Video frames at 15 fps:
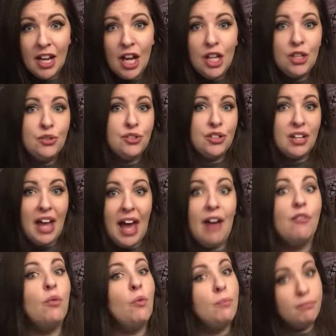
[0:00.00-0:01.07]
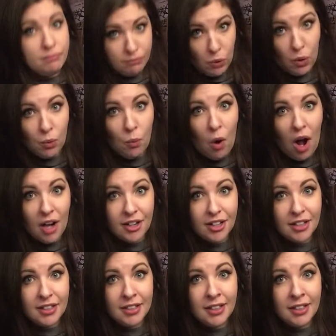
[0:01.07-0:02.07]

You should have more water.